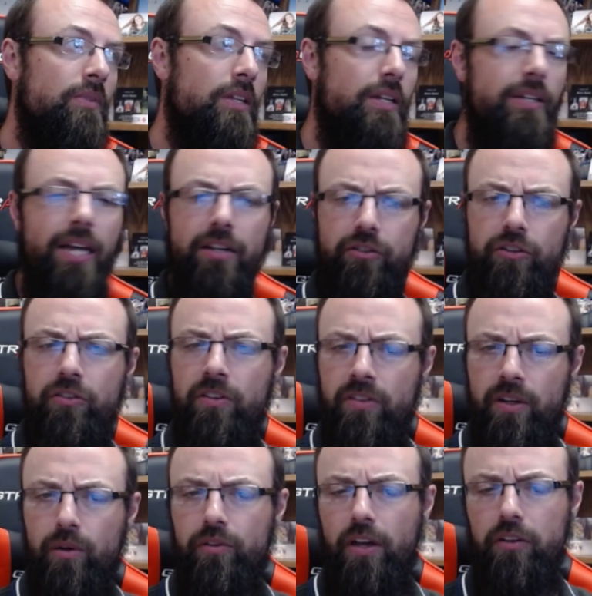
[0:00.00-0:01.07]
not just in the
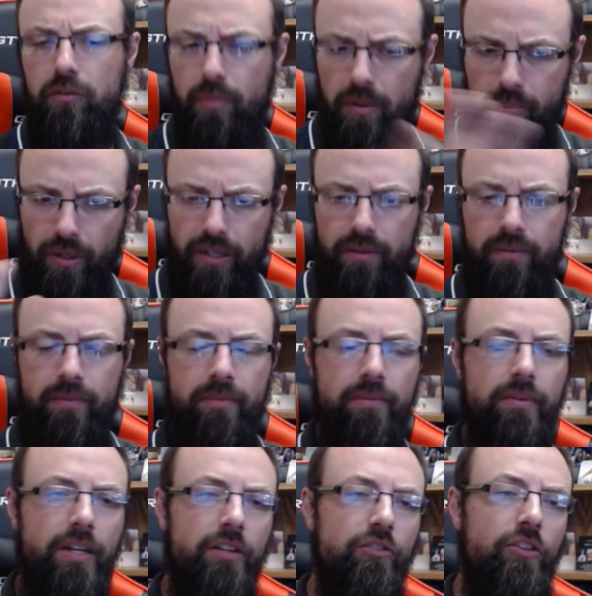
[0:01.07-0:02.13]
Old Testament, but
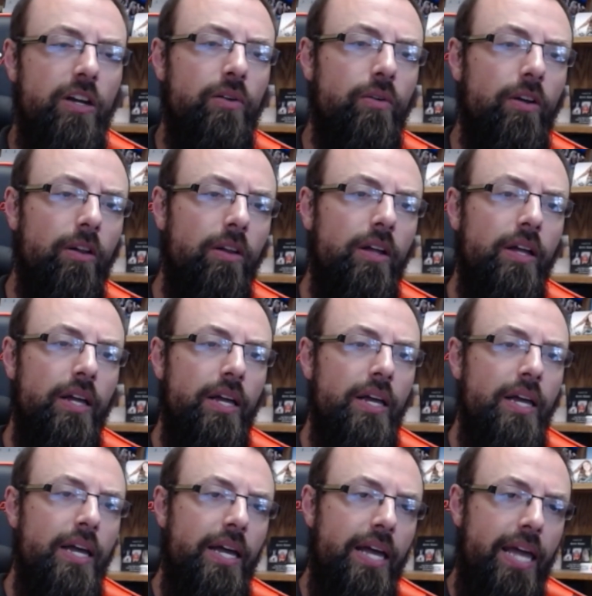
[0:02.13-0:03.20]
in general,
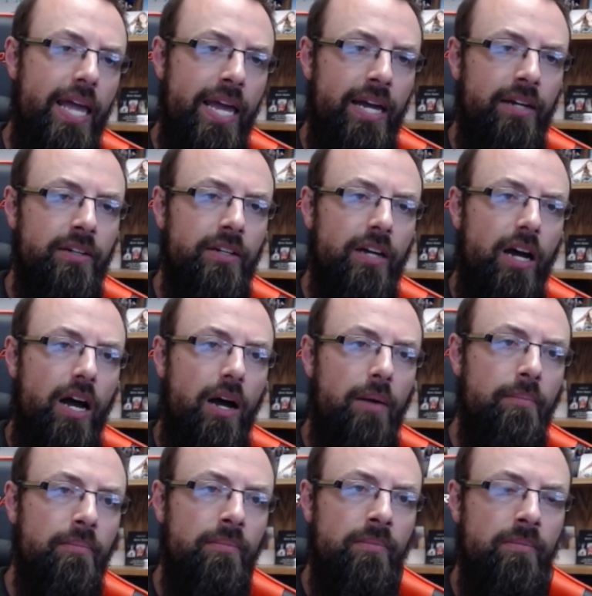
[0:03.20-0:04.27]
and
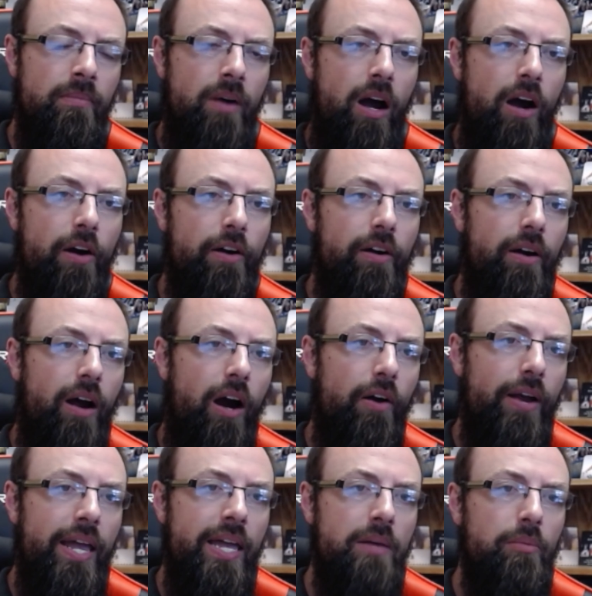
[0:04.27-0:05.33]
um, are, are
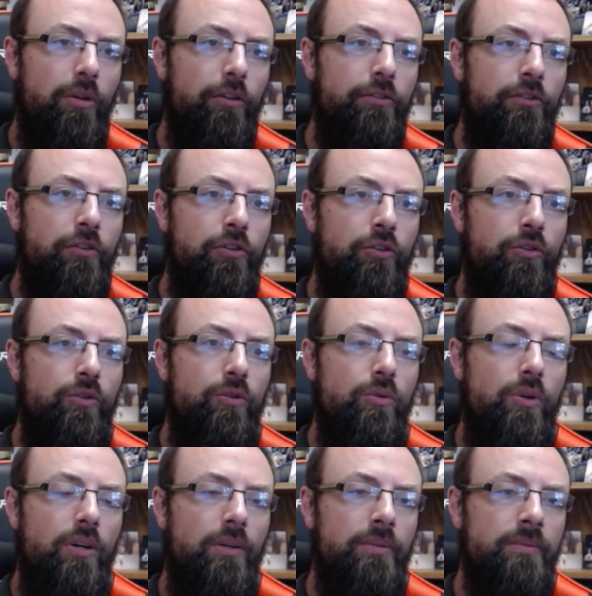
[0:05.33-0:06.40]
able to
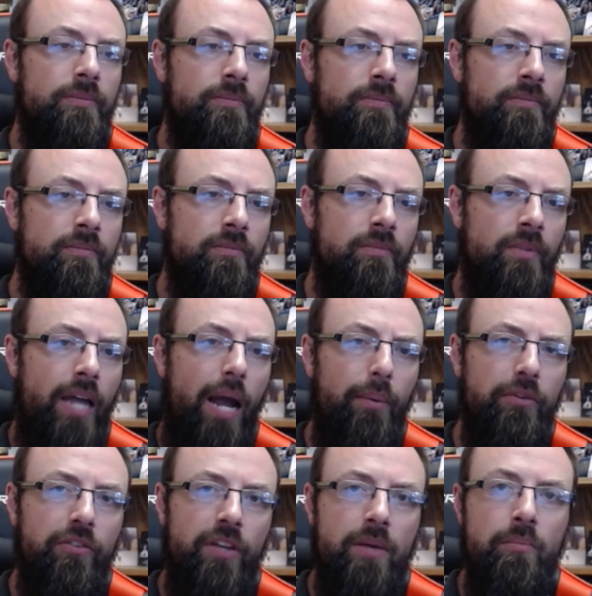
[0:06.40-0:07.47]
I would
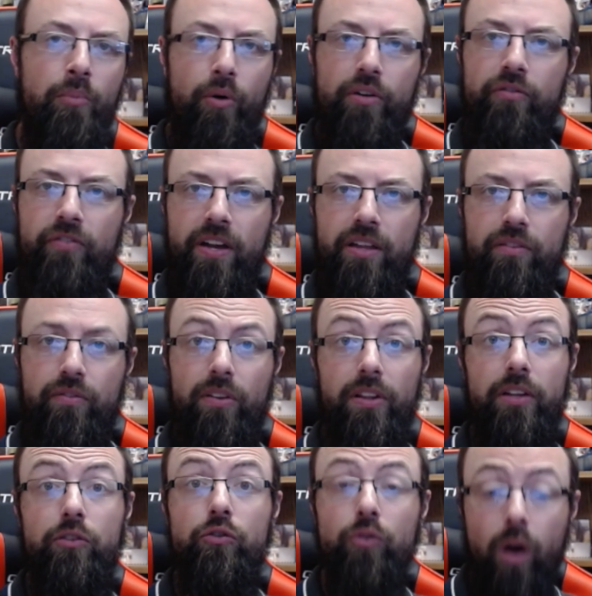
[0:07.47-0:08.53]
say, more faithfully
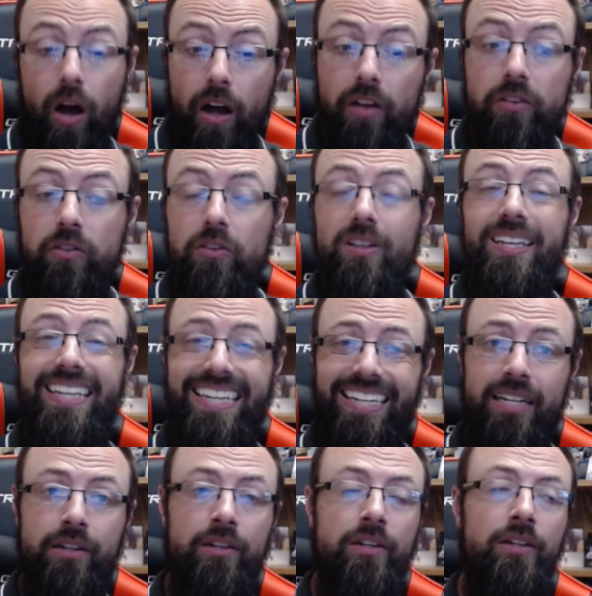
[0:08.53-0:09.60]
trust
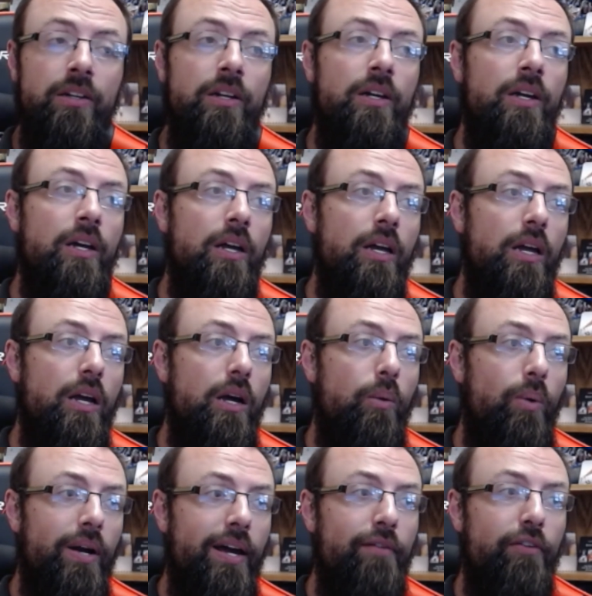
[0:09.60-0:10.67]
in
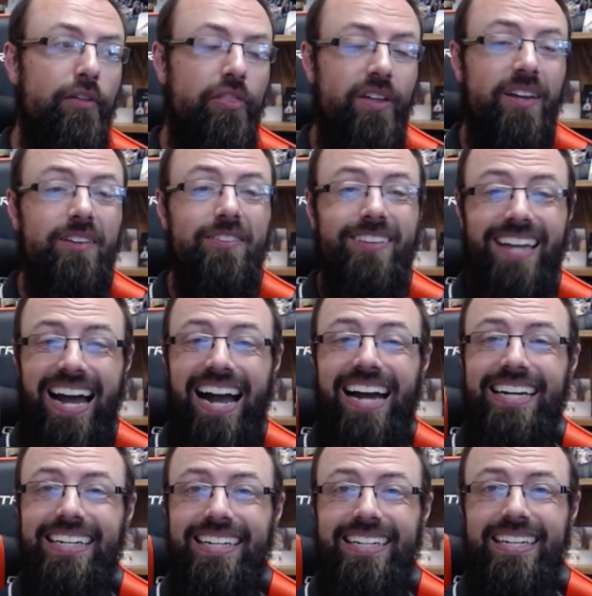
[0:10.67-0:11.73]
whatever things
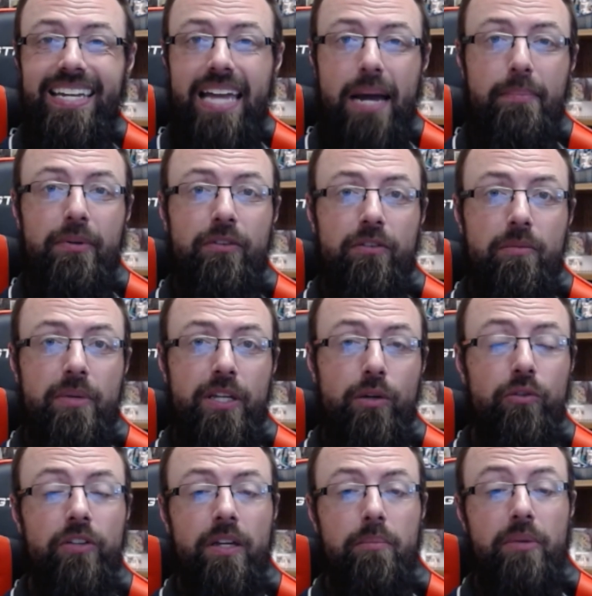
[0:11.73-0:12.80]
God happens to be
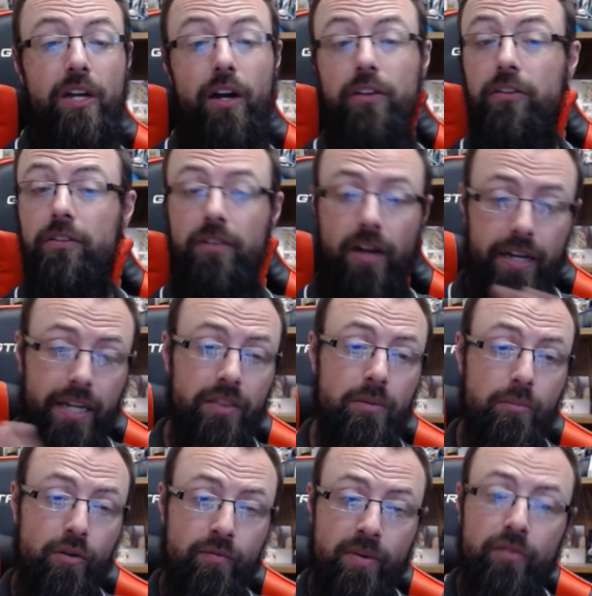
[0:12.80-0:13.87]
using. Because, again, the
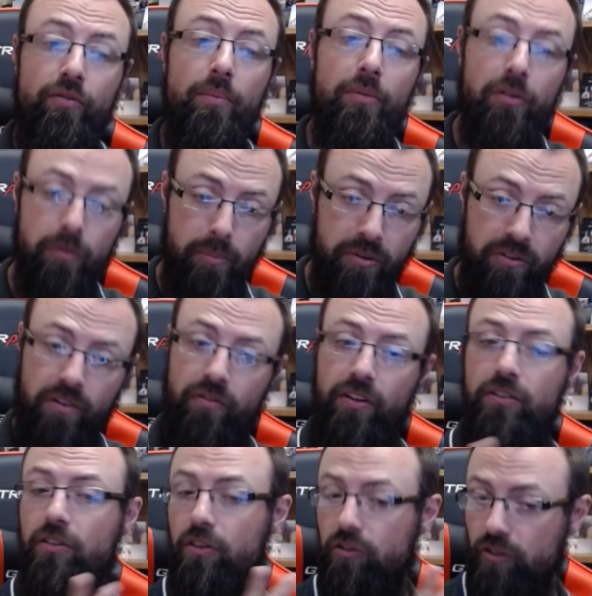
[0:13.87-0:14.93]
movement from the specific
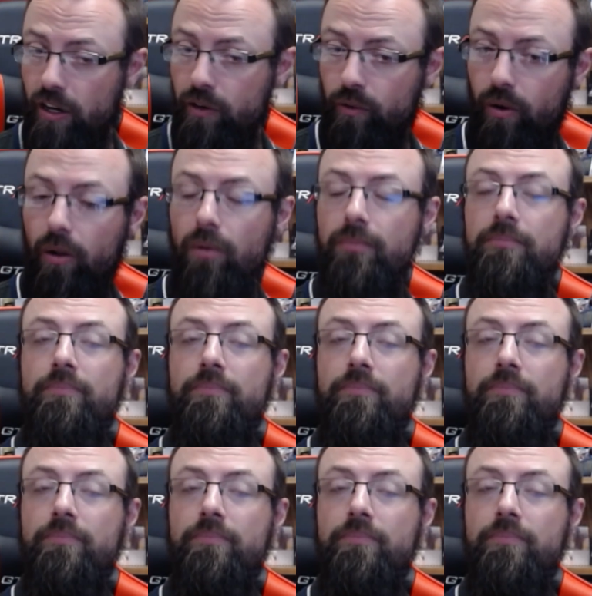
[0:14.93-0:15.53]
to the general,